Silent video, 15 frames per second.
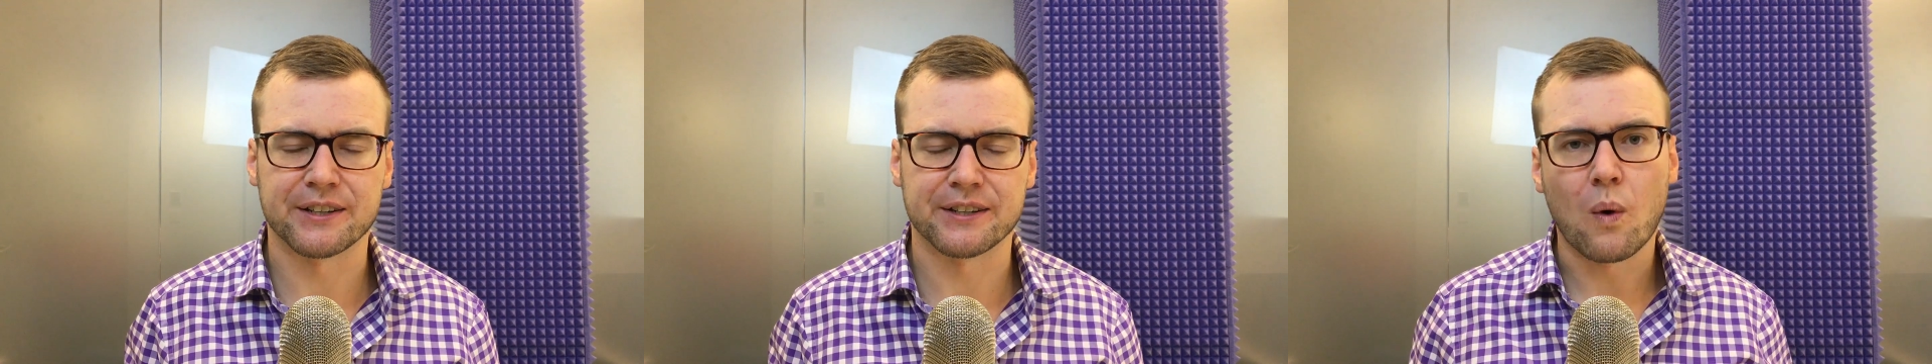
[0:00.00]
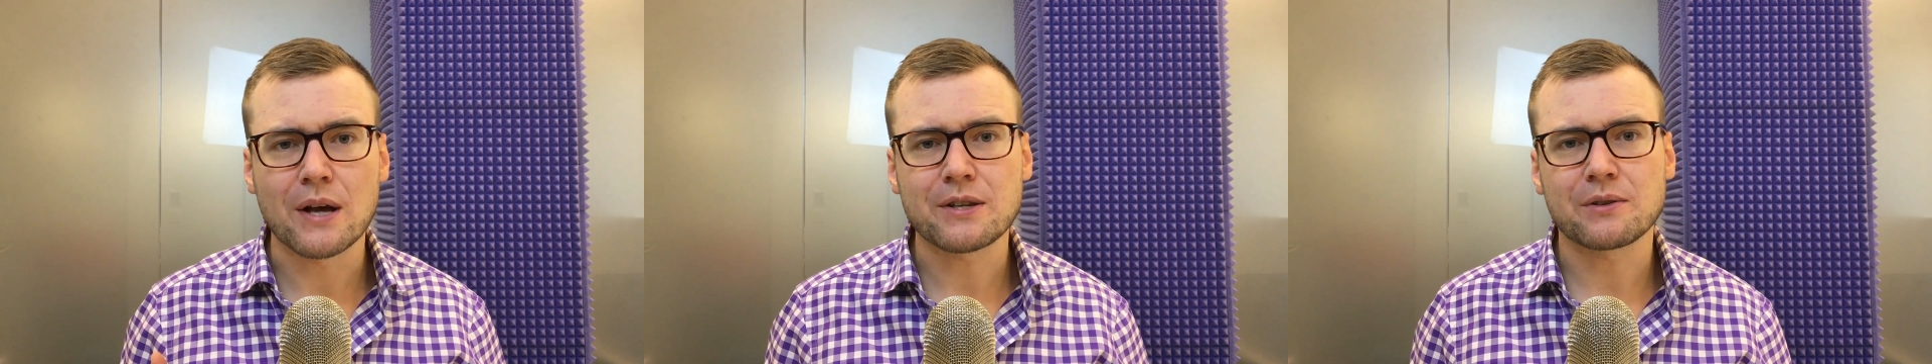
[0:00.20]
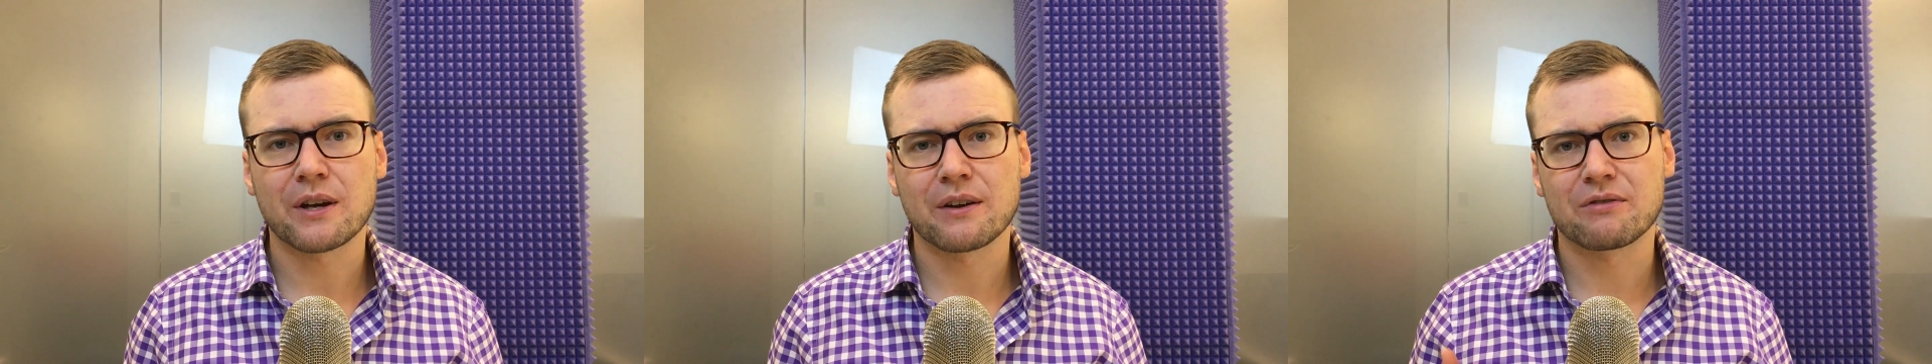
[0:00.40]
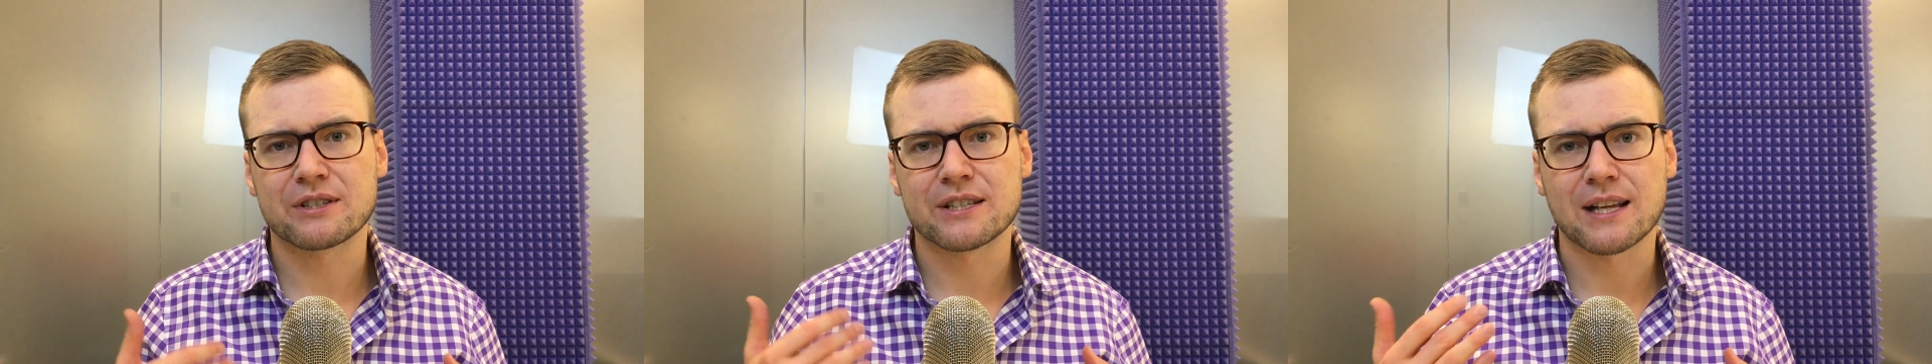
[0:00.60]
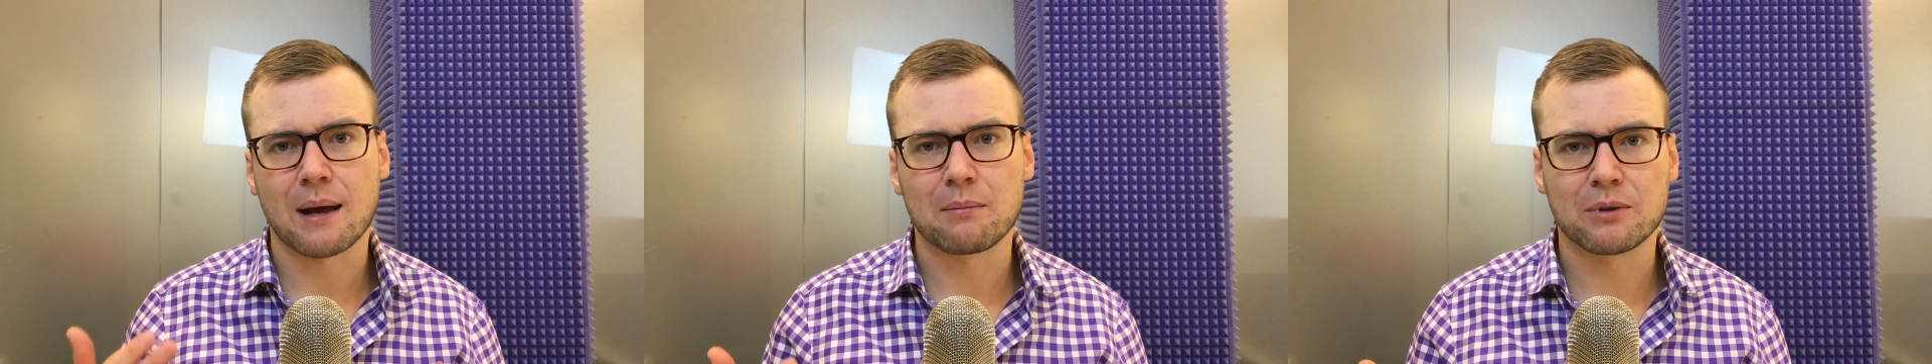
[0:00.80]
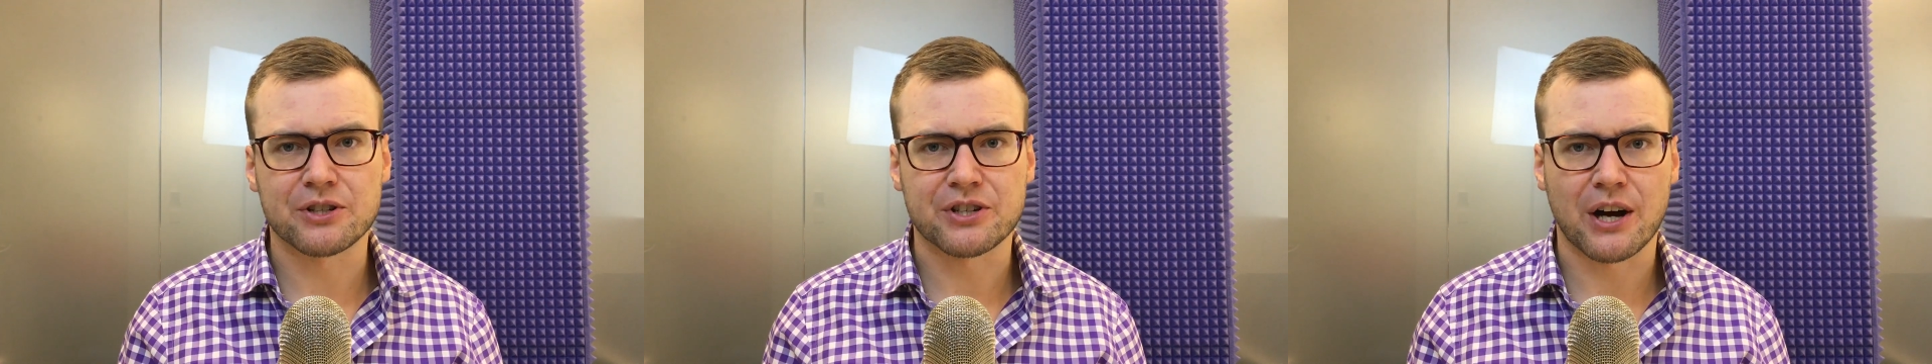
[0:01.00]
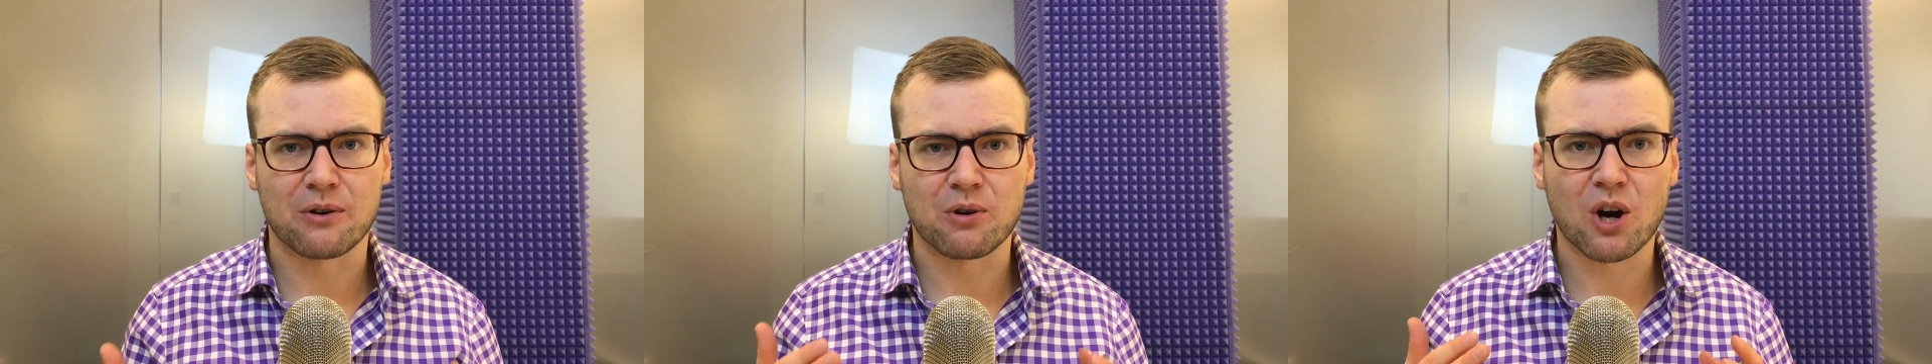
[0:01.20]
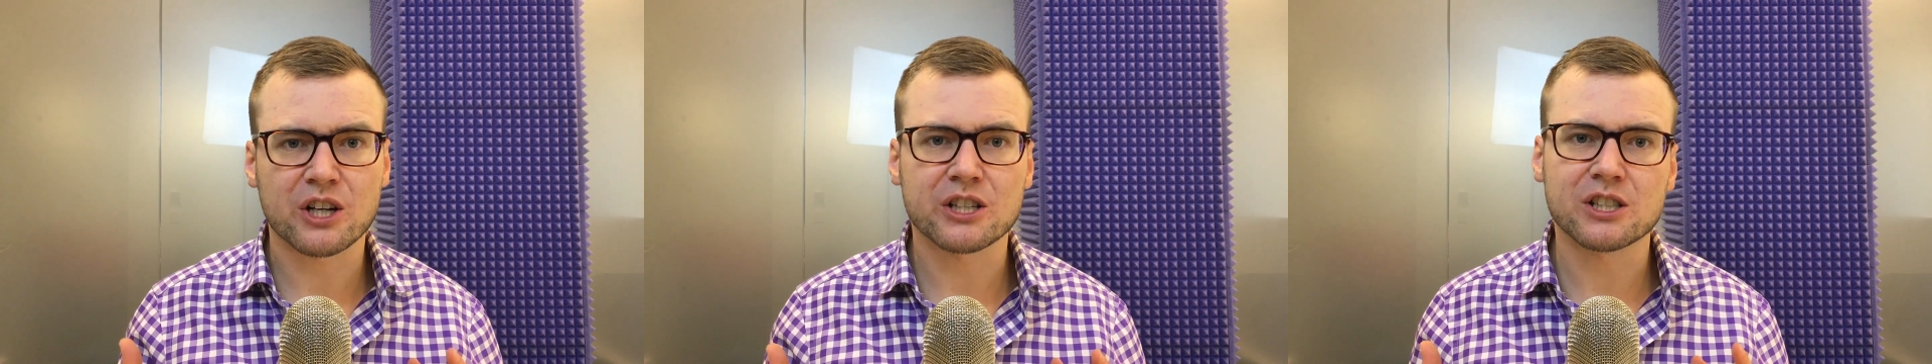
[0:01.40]
Once you have established a
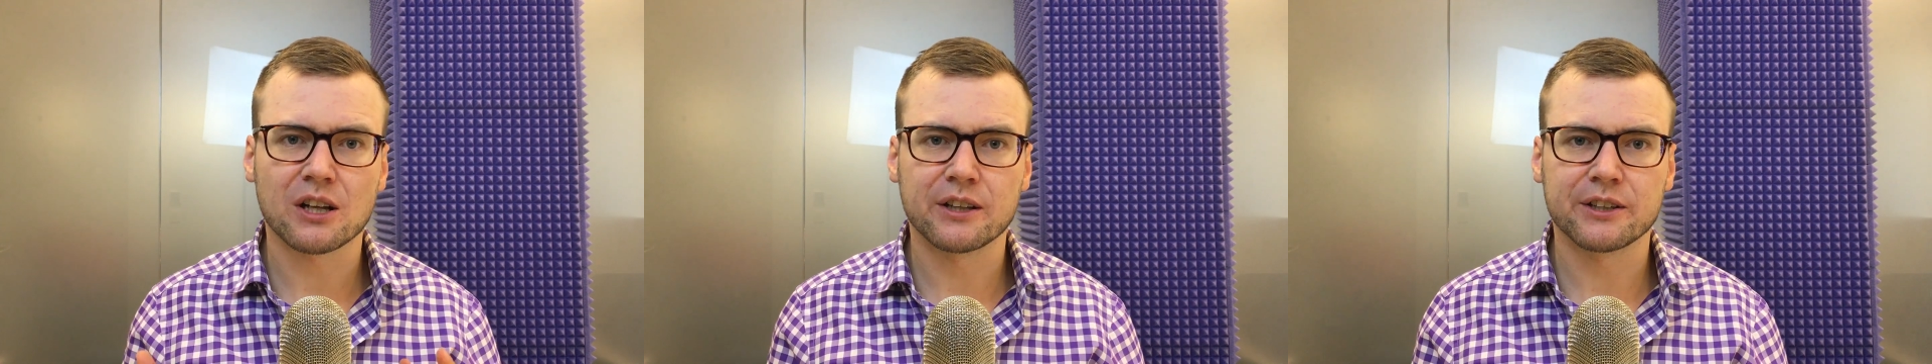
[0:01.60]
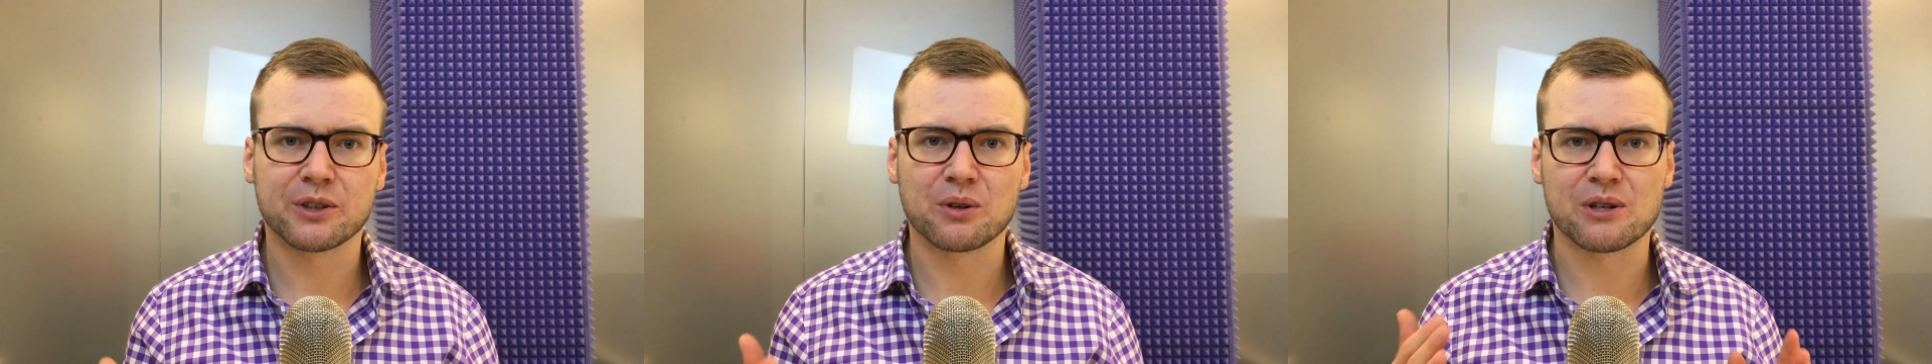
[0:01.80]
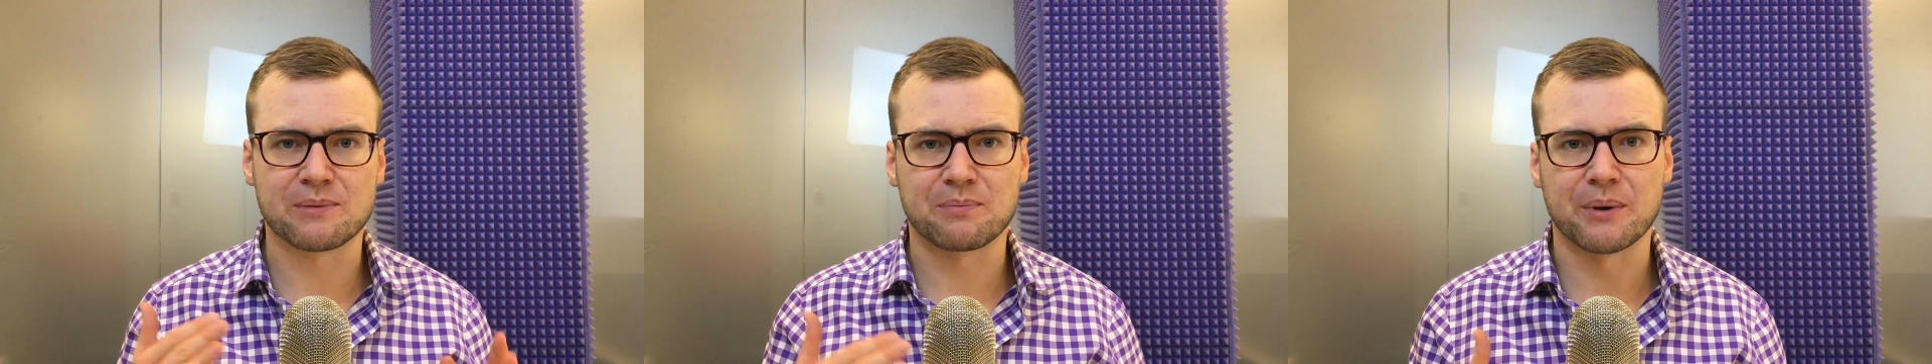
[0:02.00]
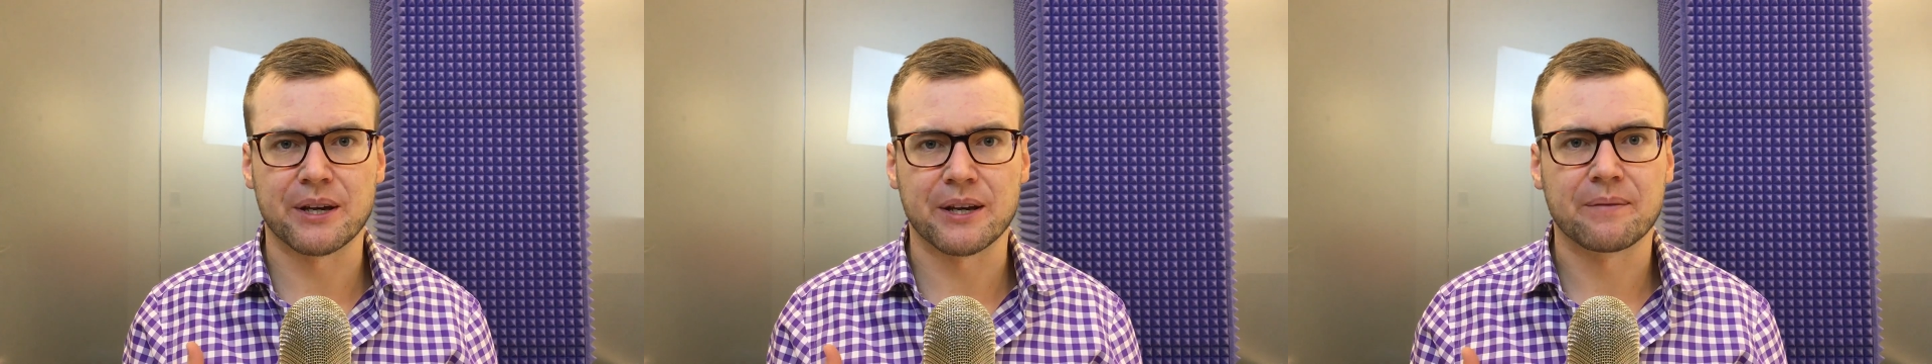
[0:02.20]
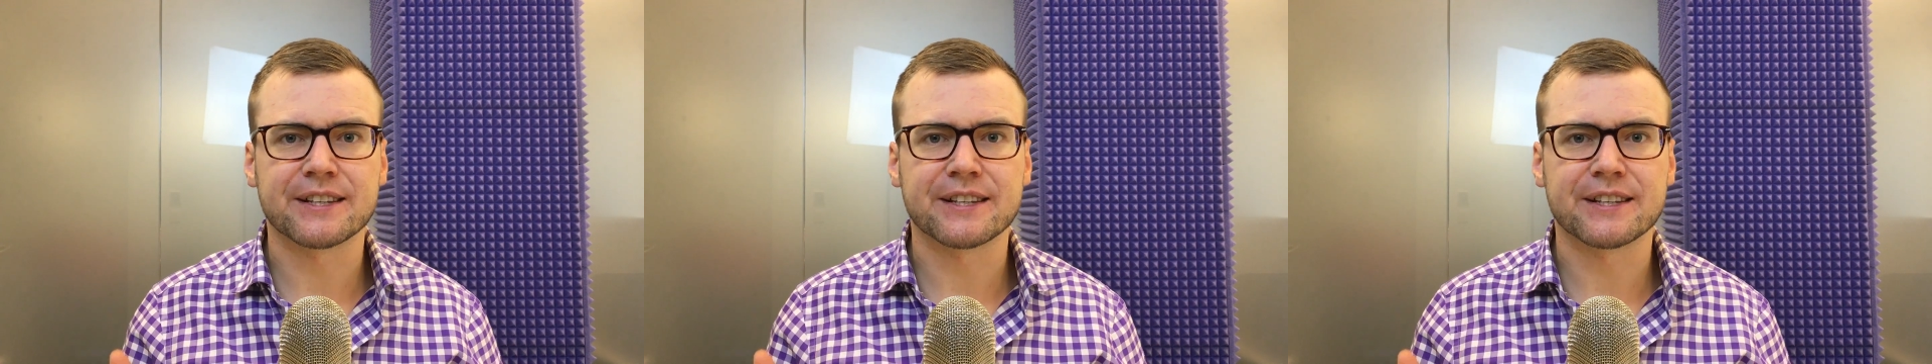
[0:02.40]
rock-solid USP,